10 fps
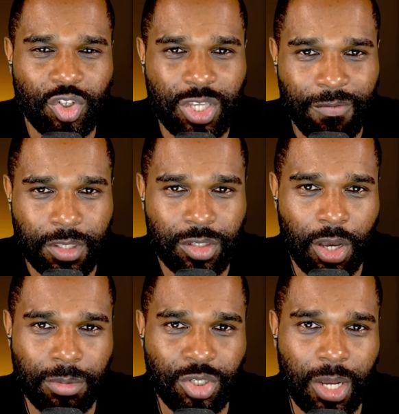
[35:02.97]

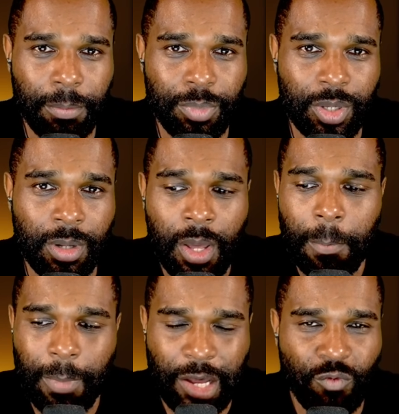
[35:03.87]
7-time champion,
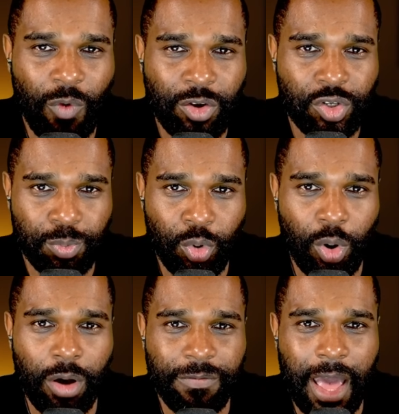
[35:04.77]
Mount Rushmore
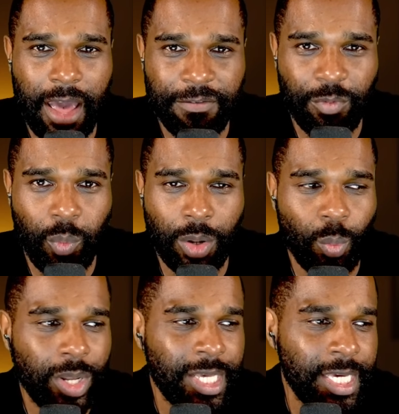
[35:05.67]
of F1,
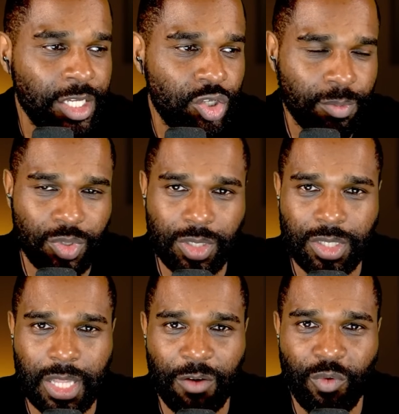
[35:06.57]
when he jumps
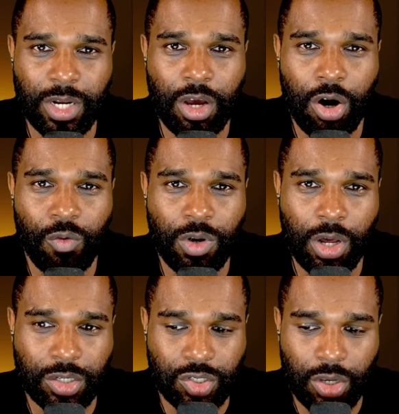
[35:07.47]
into that red car
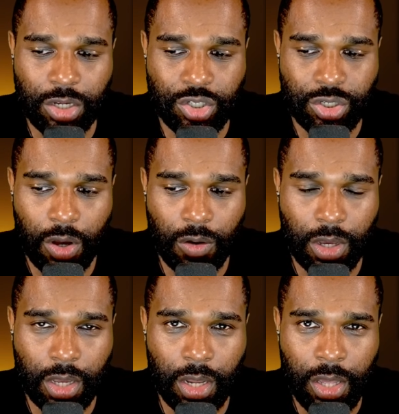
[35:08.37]
alongside Charles
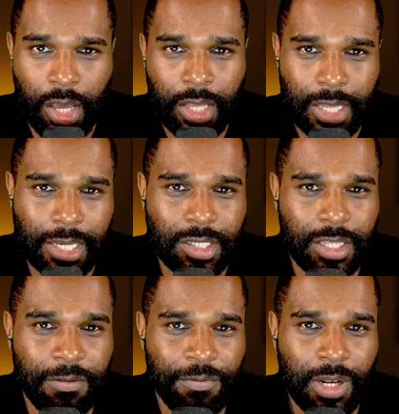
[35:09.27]
Leclerc, that's a
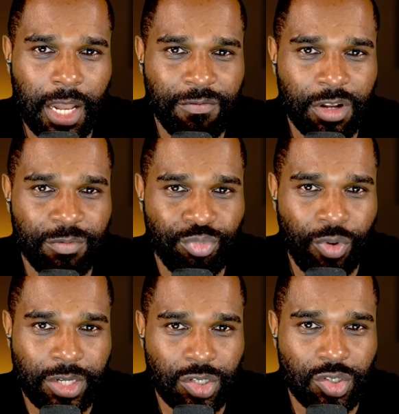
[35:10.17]
different level of
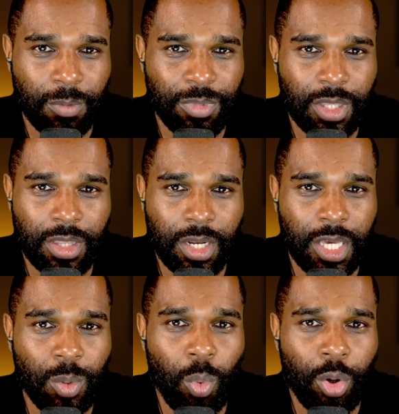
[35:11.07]
pressure, something that
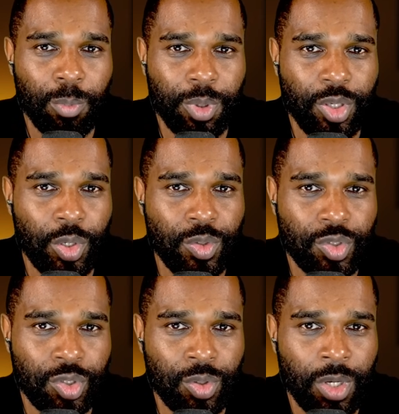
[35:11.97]
he won't be
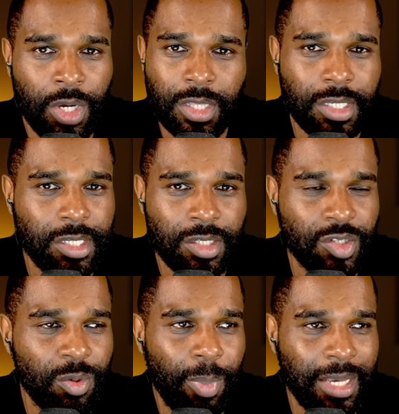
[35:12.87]
used to. This isn't
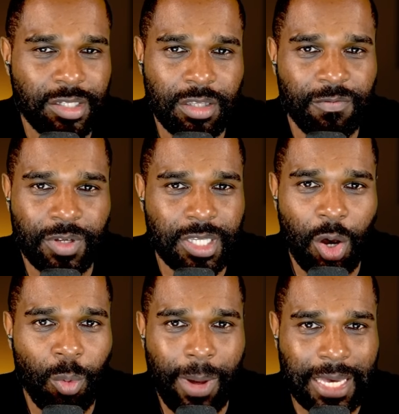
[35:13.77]
Sebastian
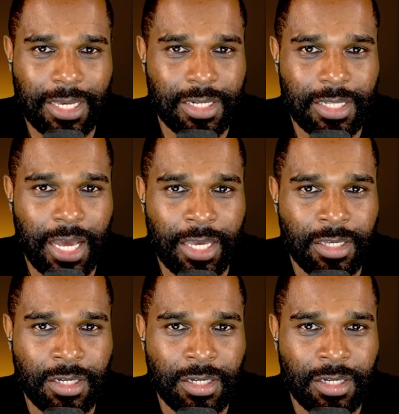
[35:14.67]
Vettel back in the day